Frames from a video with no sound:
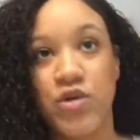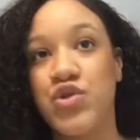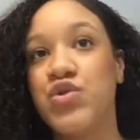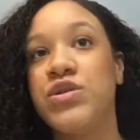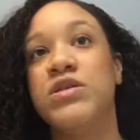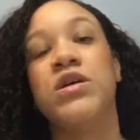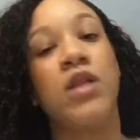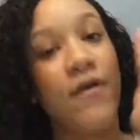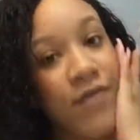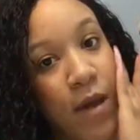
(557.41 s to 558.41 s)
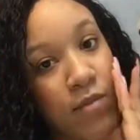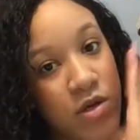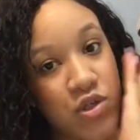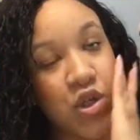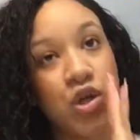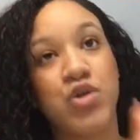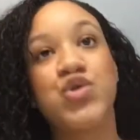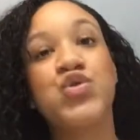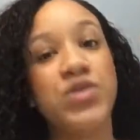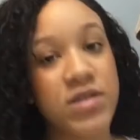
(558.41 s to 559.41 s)
You're choosing to love that person. You're
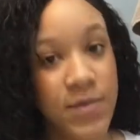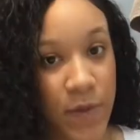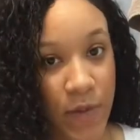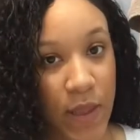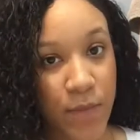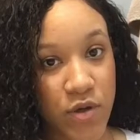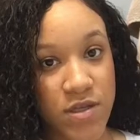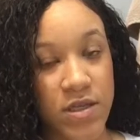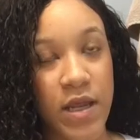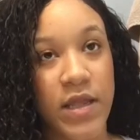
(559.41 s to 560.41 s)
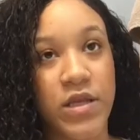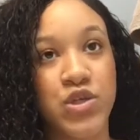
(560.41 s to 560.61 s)
choosing to be with that person daily.